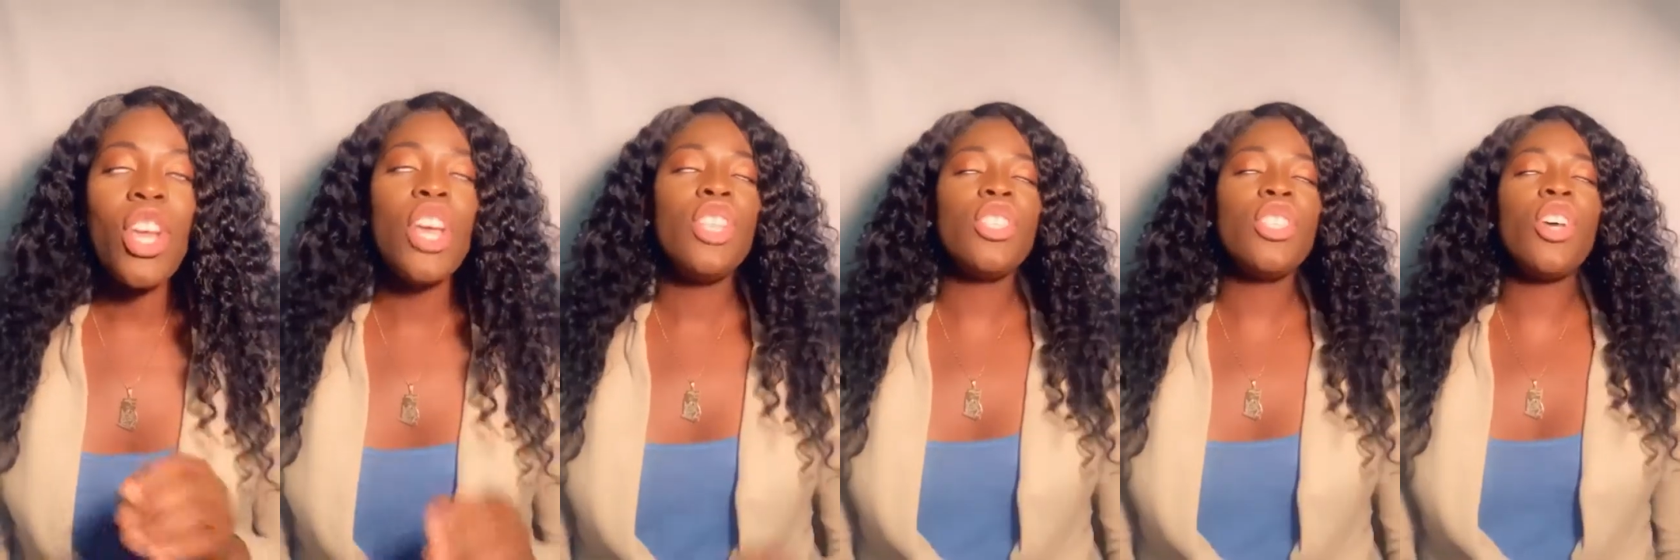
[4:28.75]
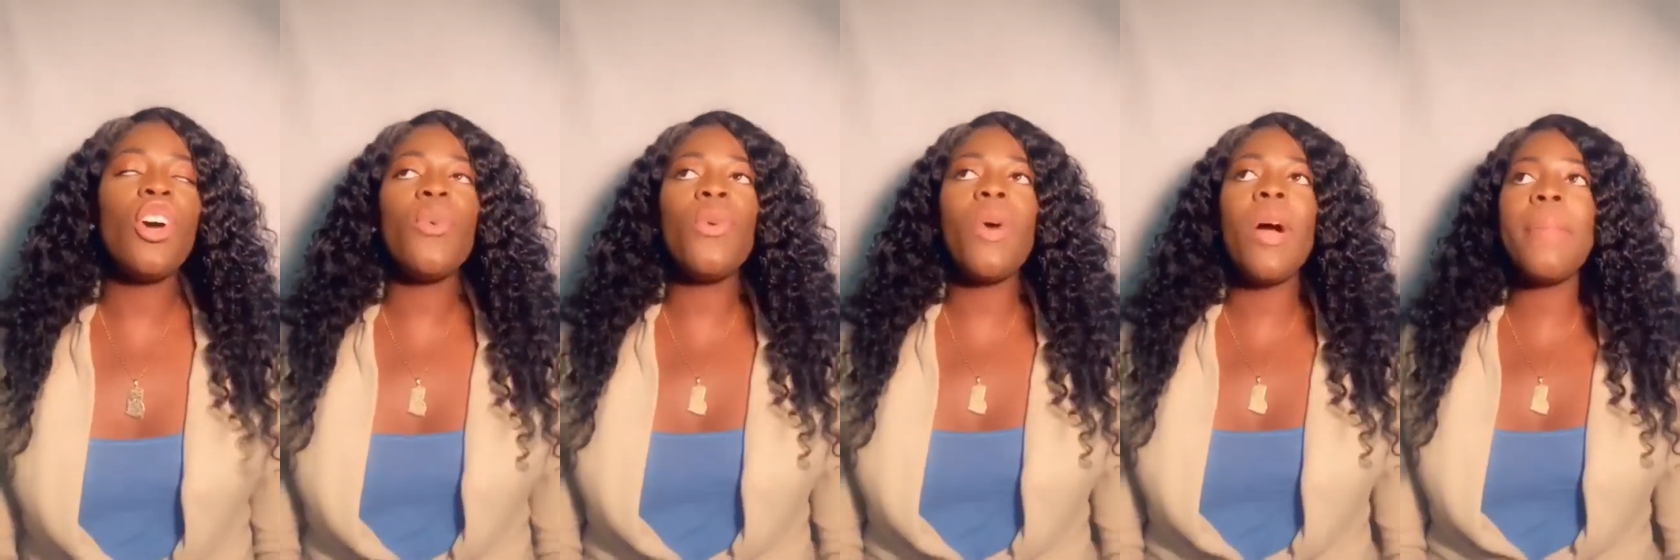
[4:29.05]

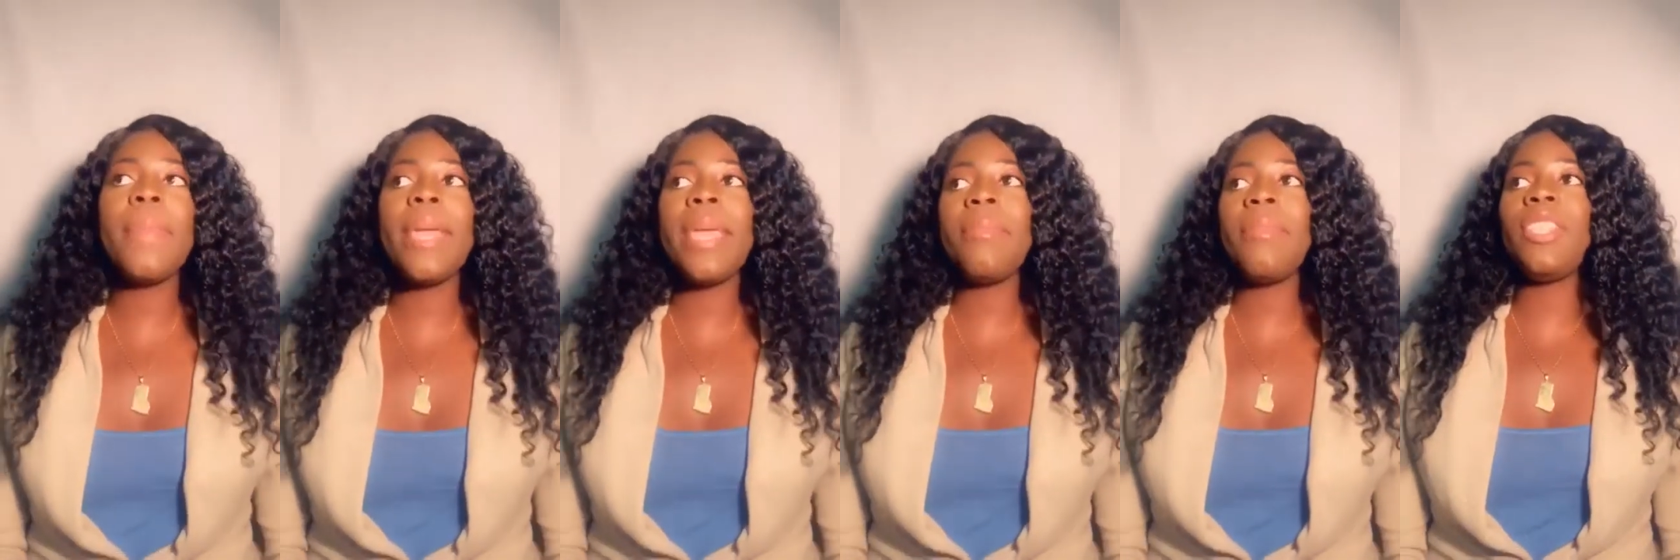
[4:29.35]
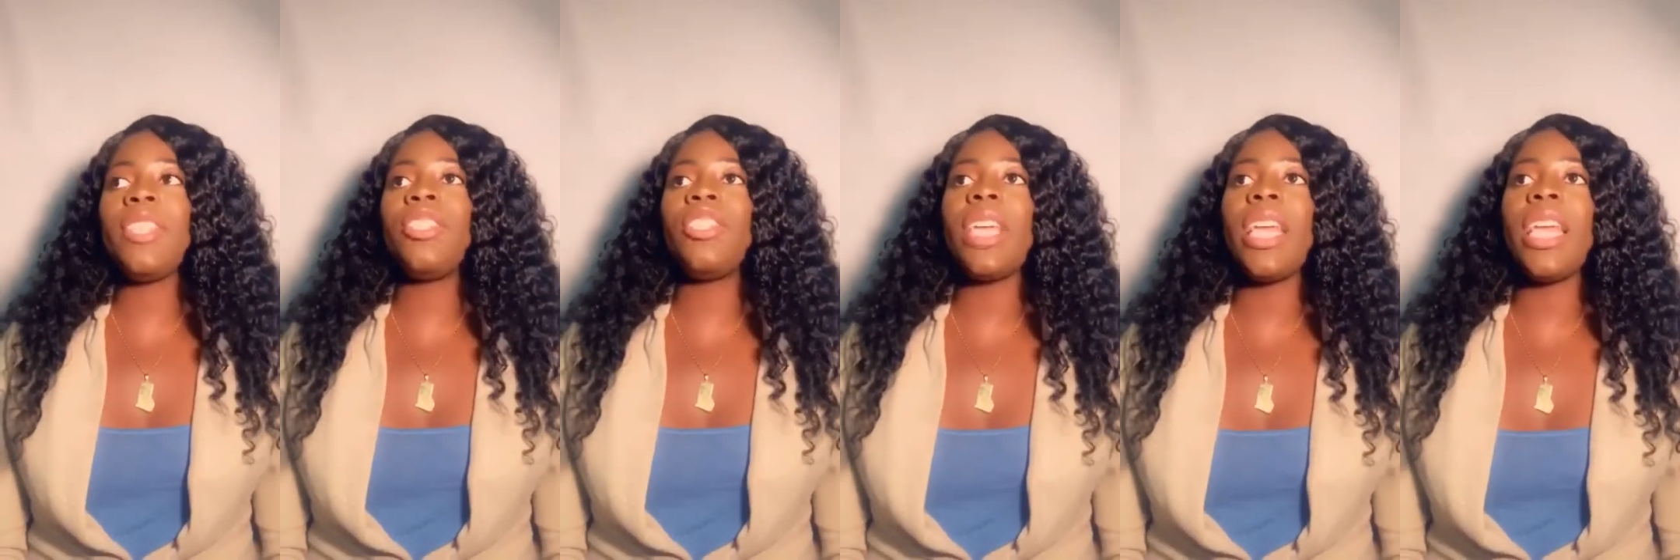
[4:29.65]
So what made
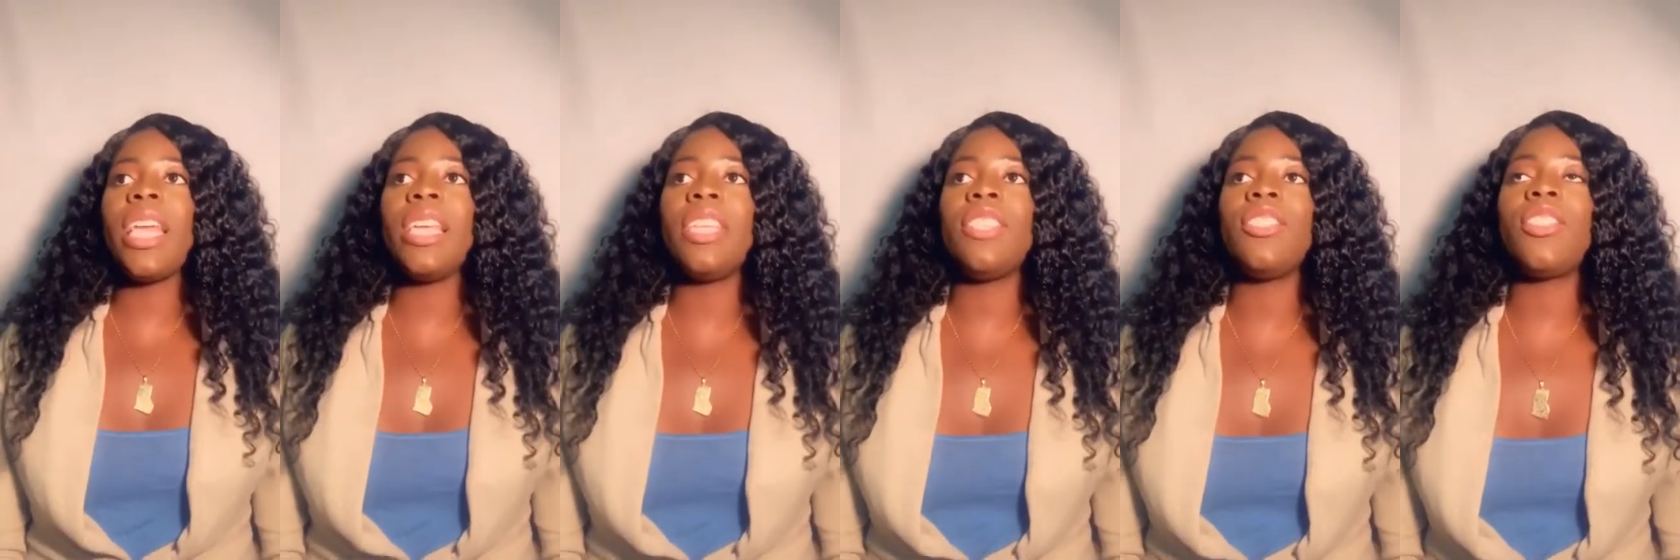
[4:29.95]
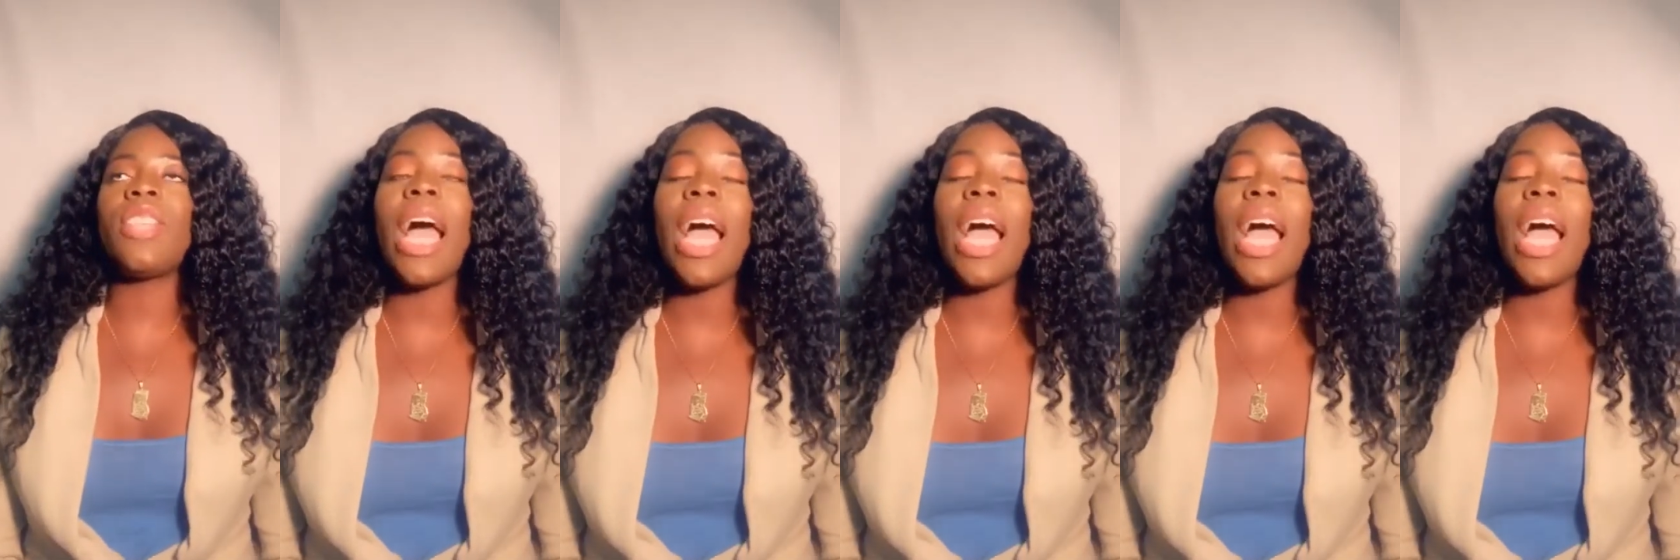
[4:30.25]
me change?